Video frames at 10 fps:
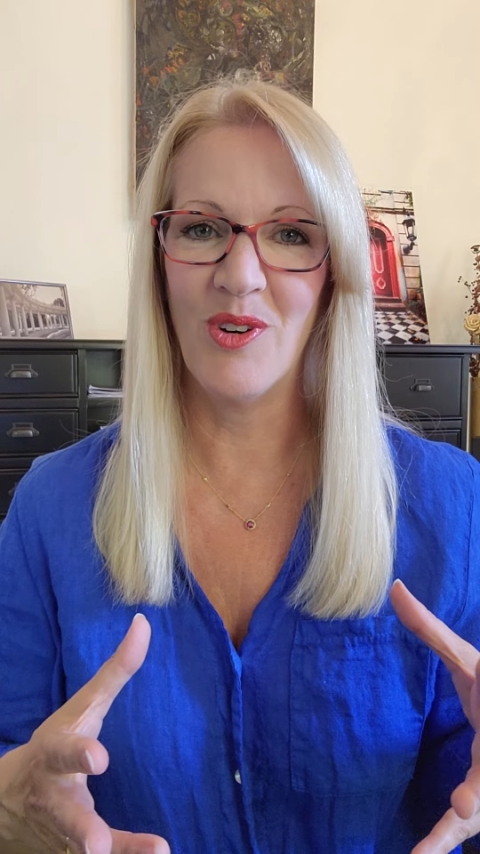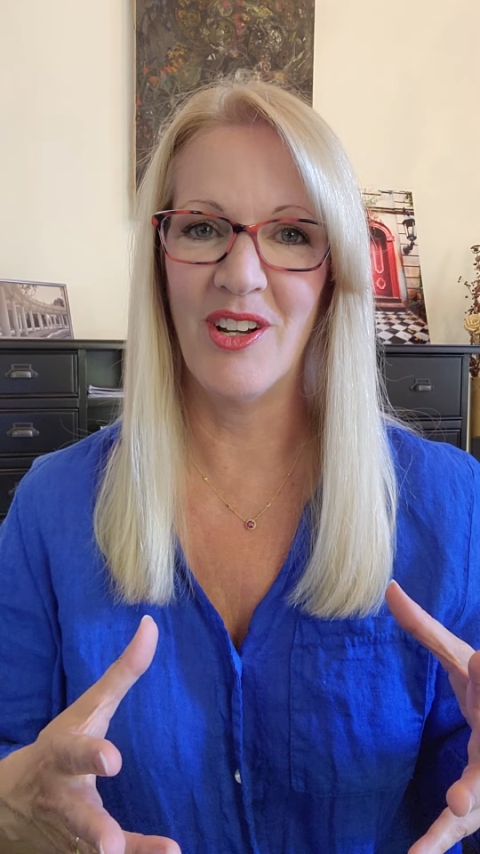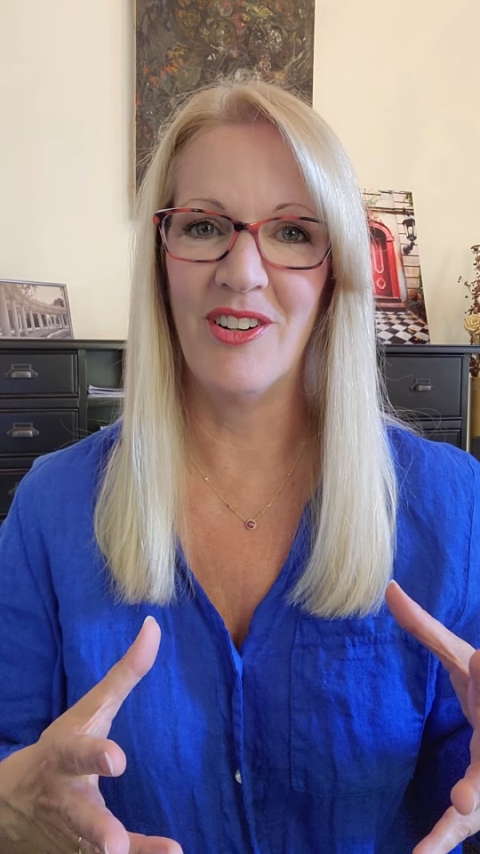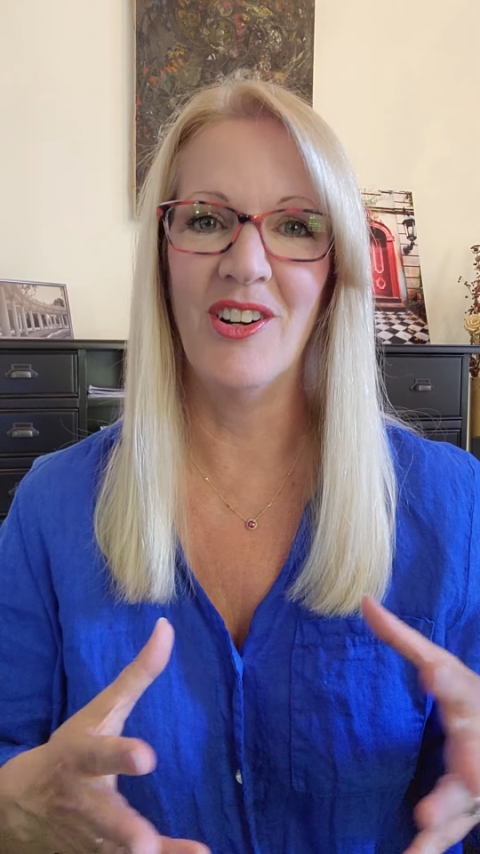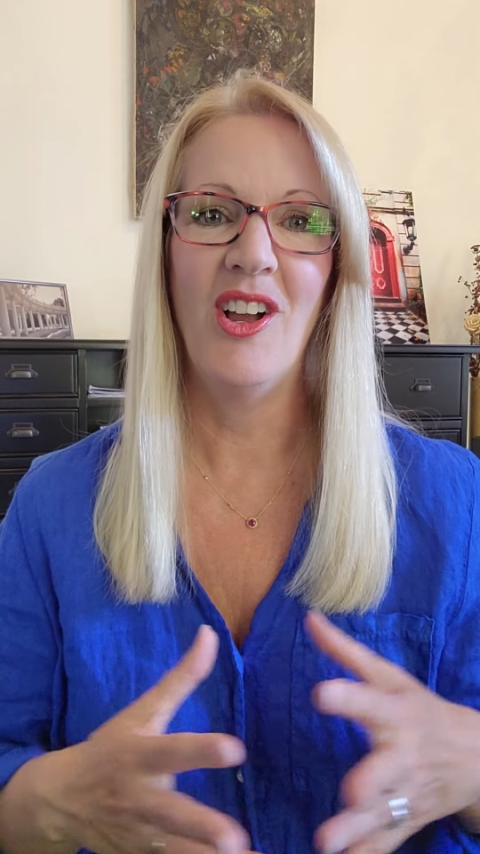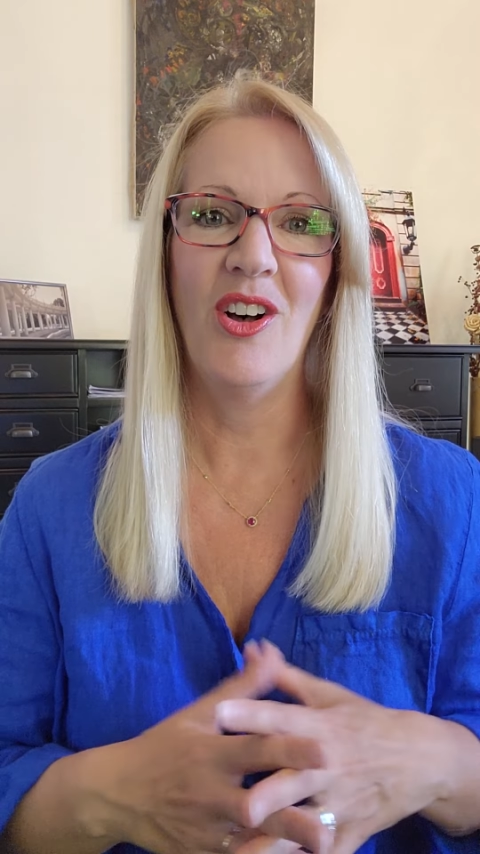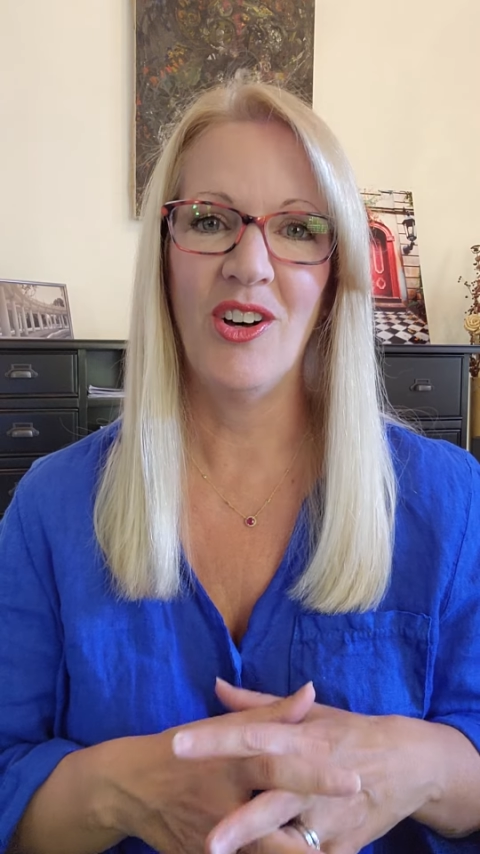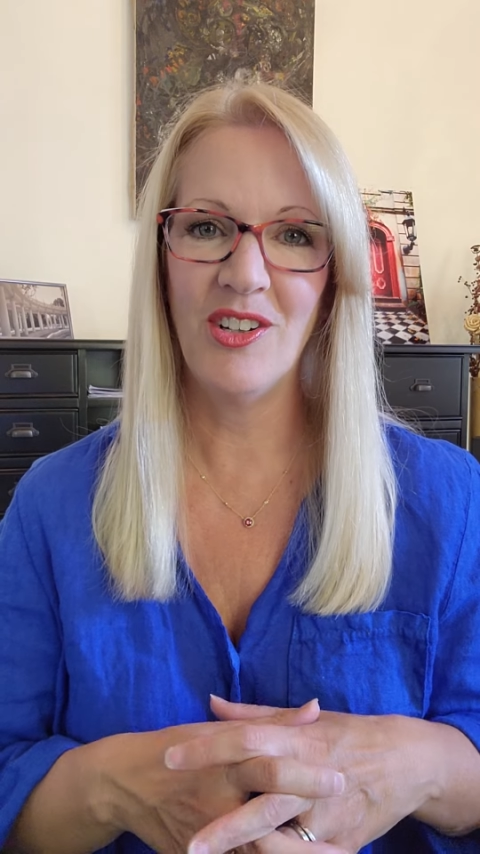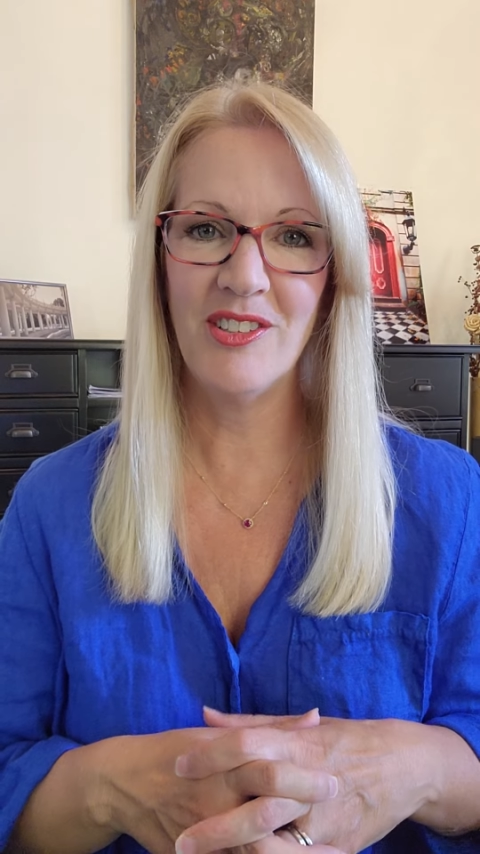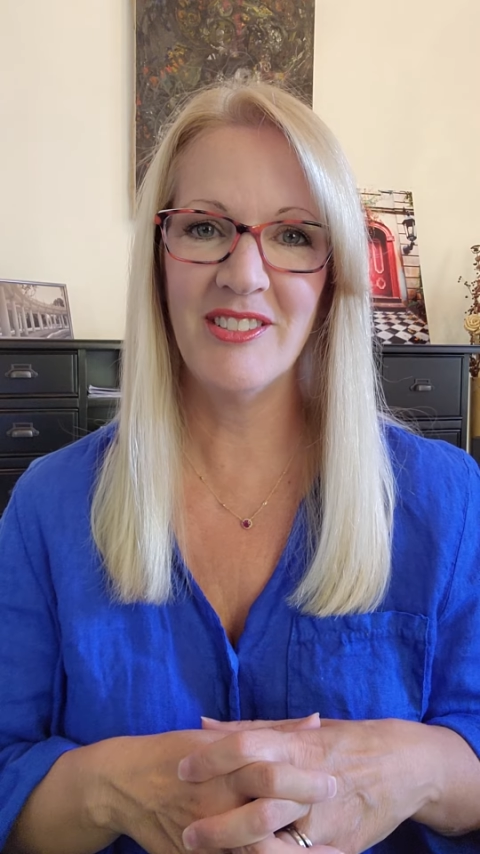water
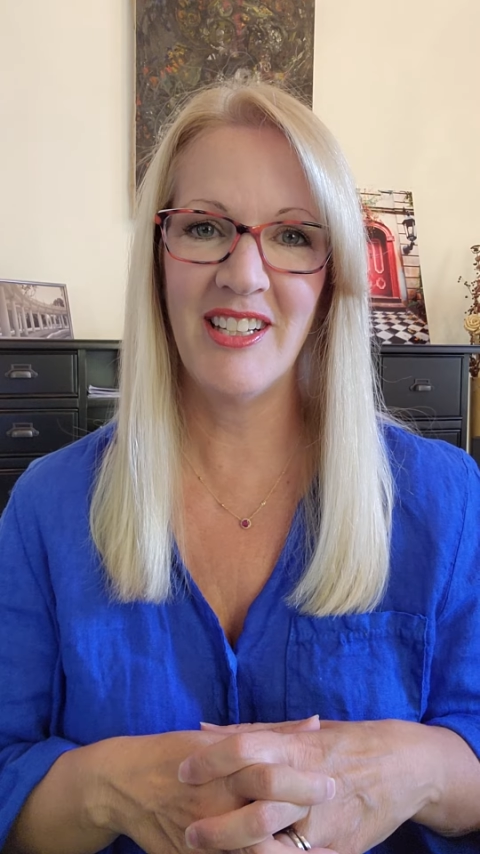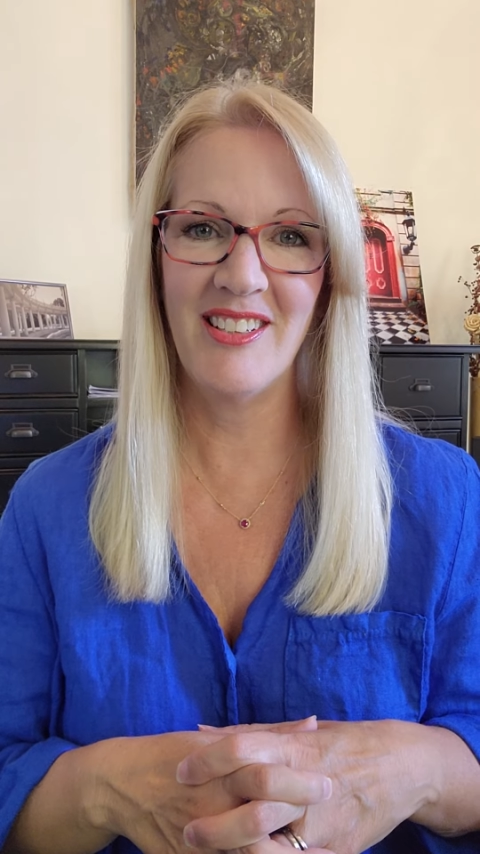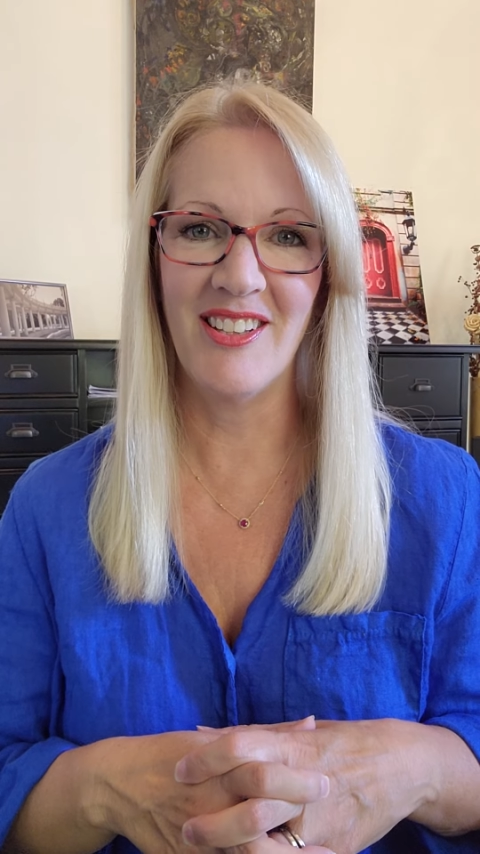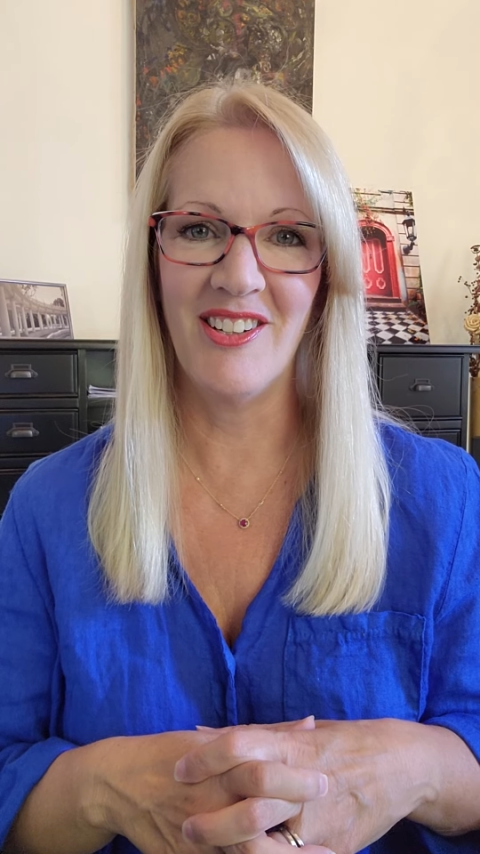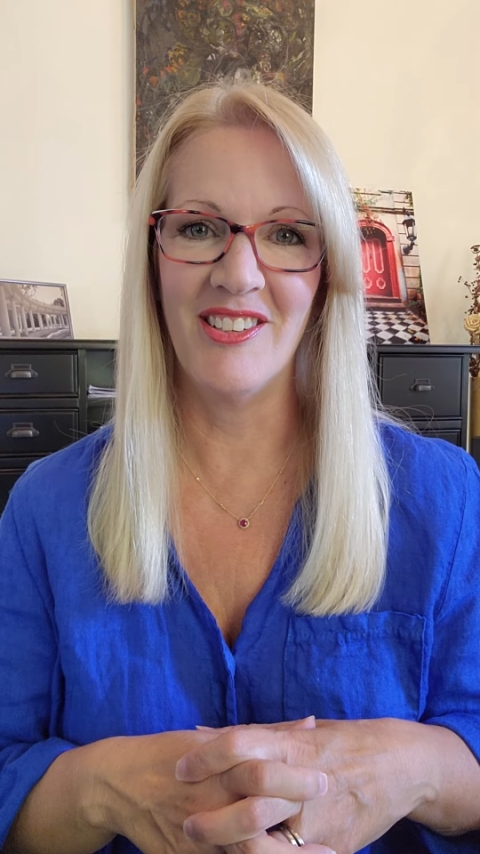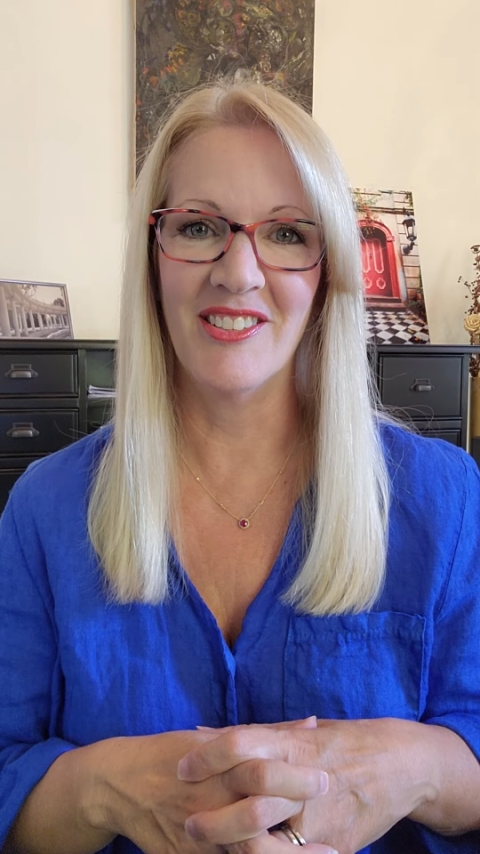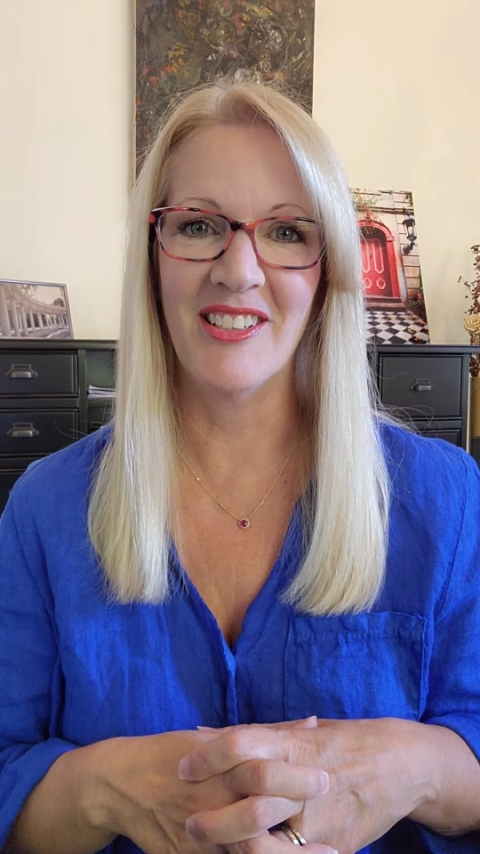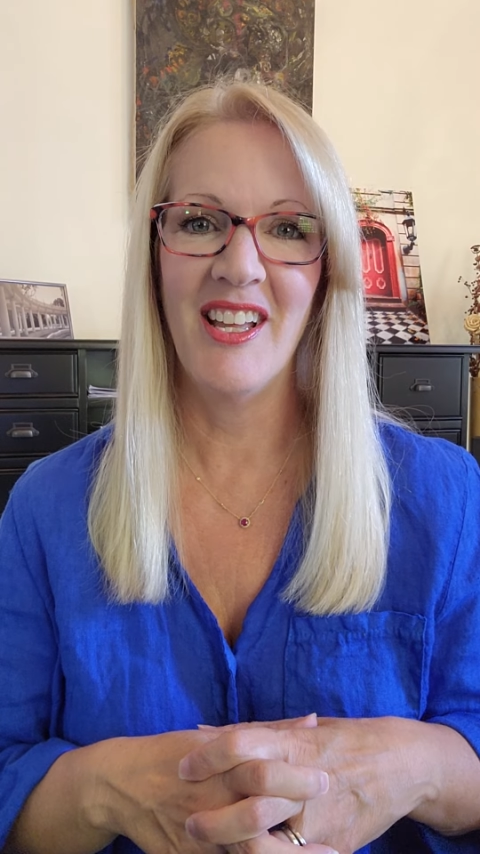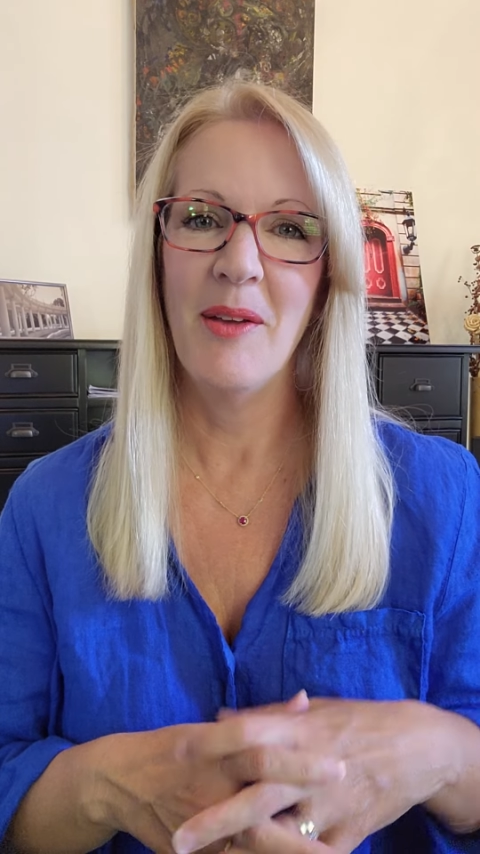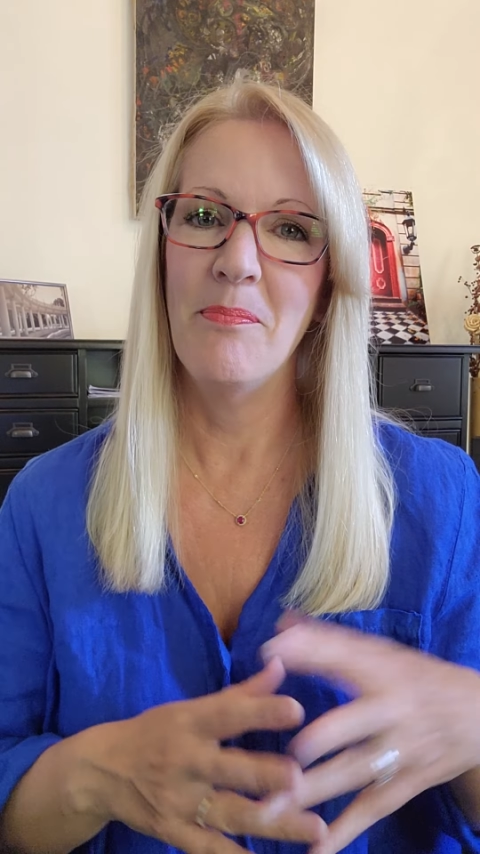all day long,